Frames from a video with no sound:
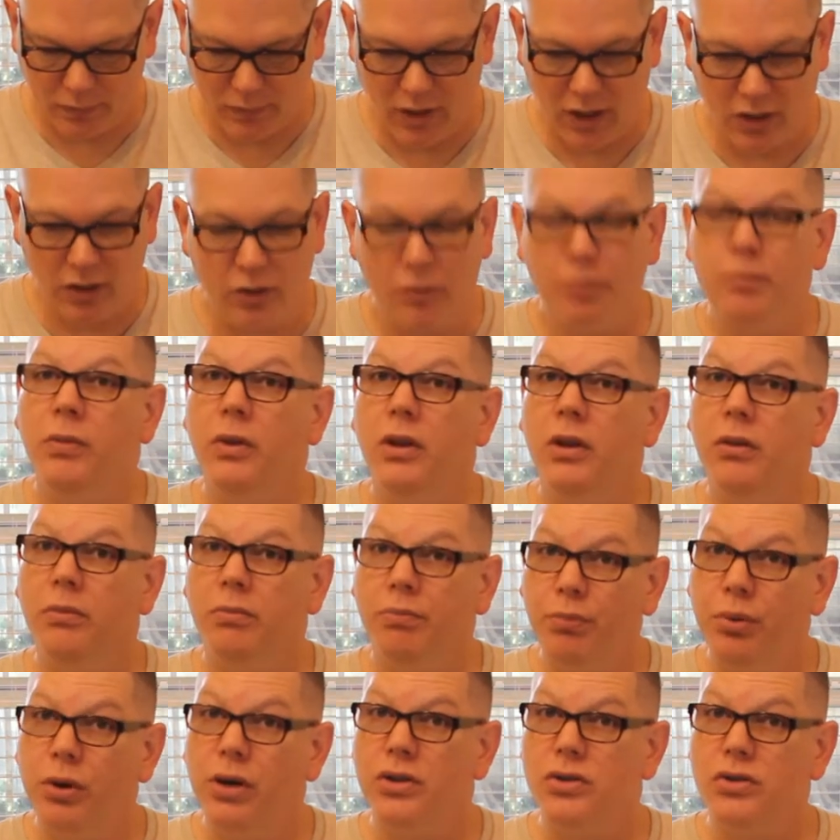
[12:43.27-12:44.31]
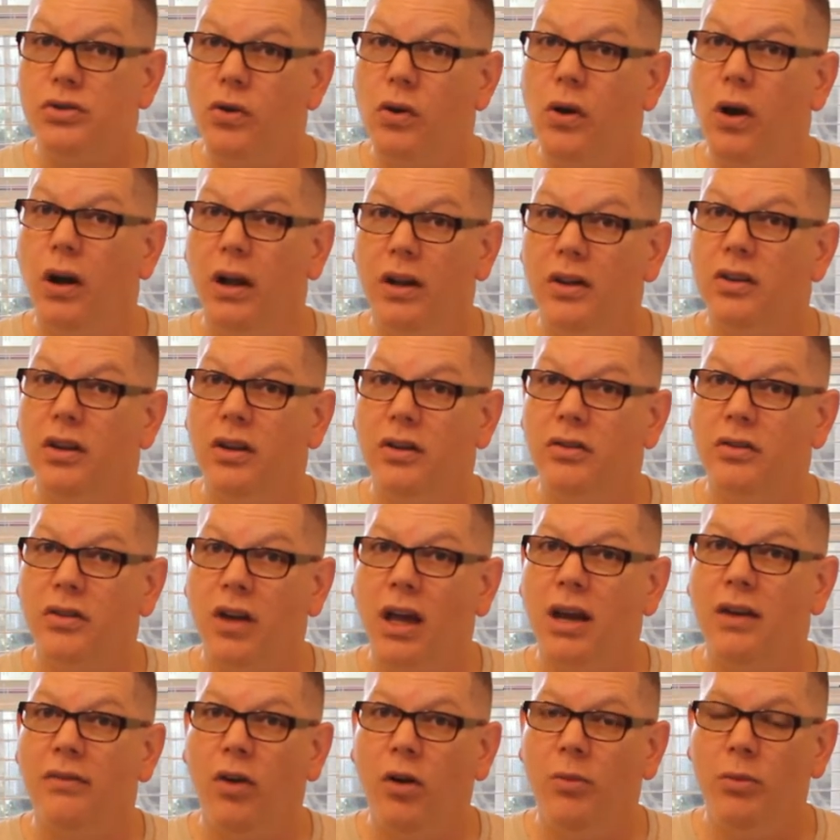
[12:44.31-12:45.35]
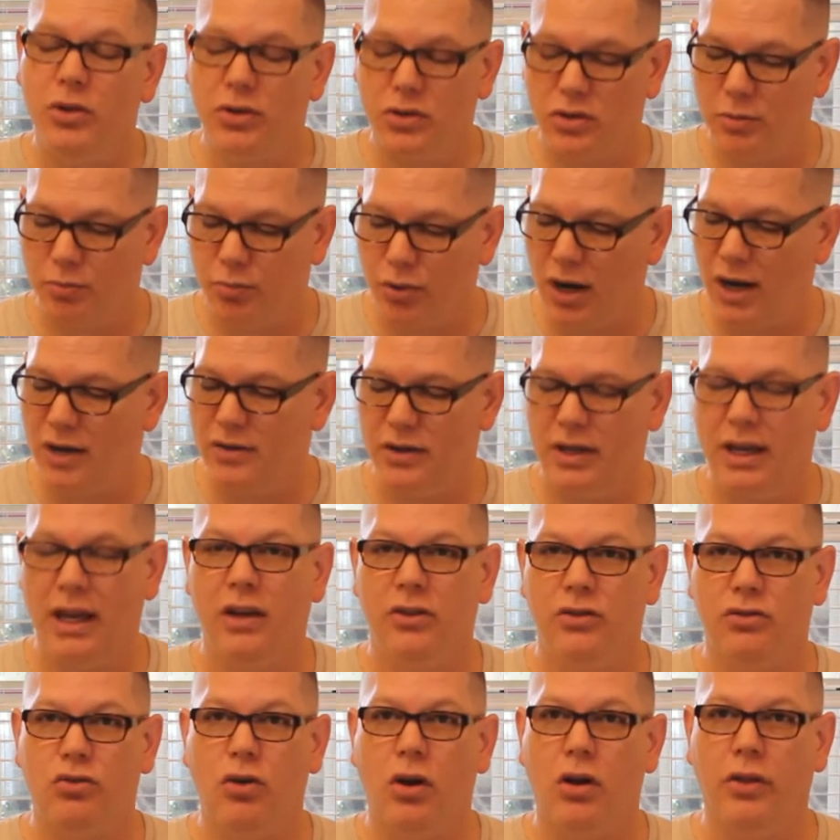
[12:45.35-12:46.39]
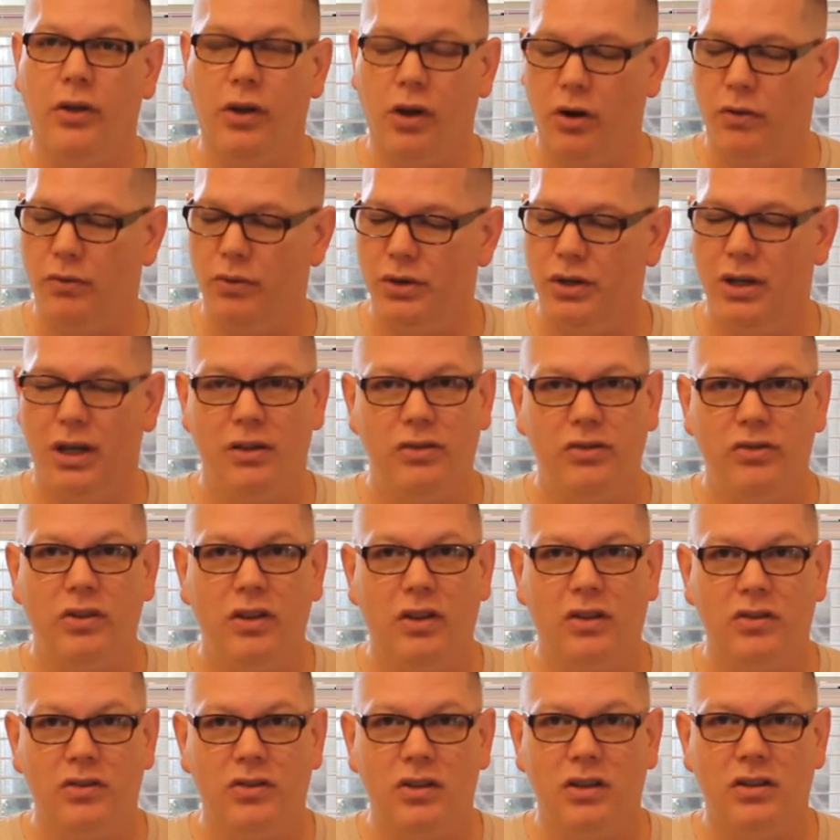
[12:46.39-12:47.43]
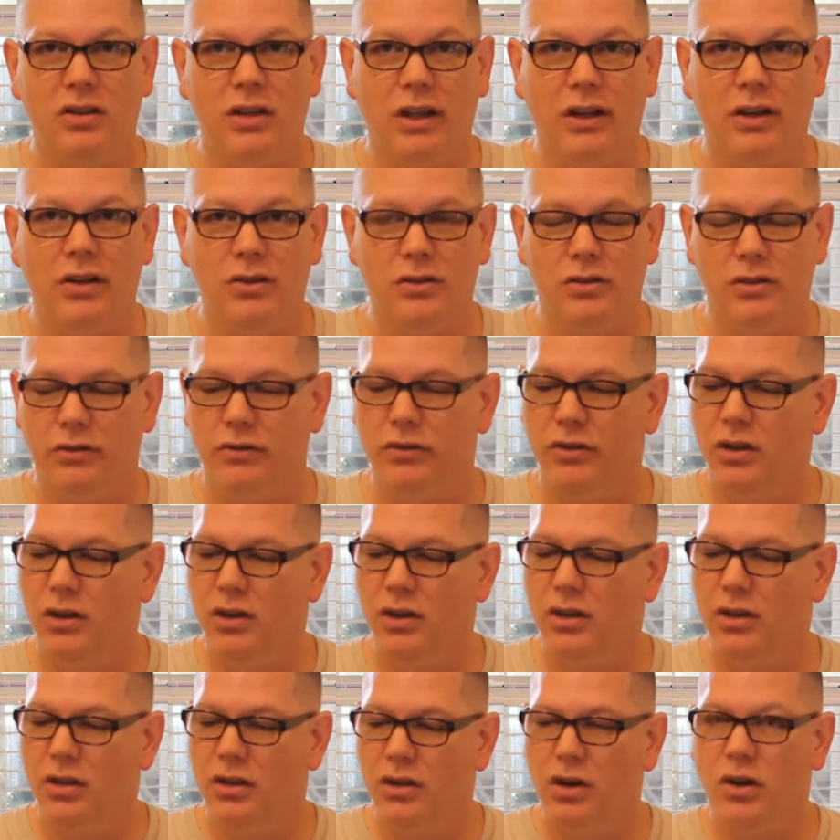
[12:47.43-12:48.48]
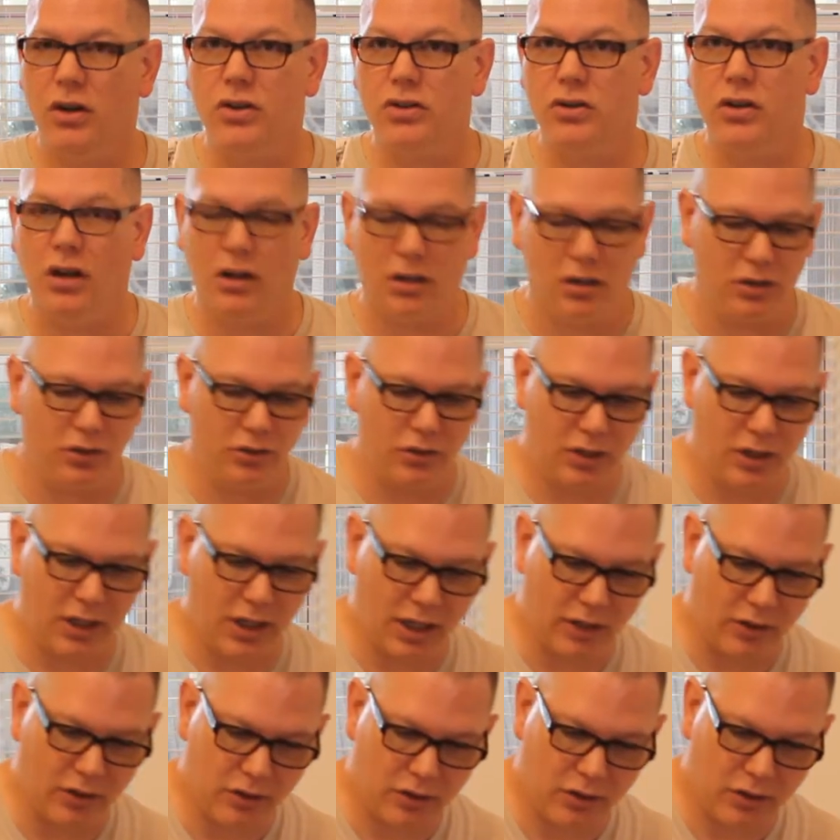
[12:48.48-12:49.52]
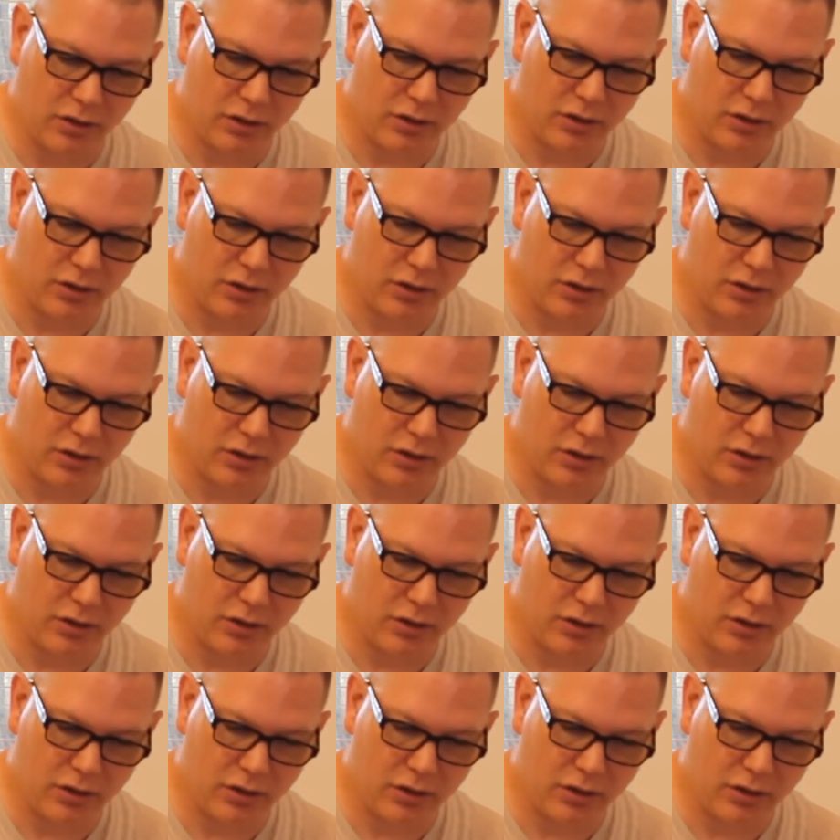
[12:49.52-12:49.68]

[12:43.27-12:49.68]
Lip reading: And they're pretty strong. It's kind of almost surprising how strong they are when you get 6 layers of cardstock glued together.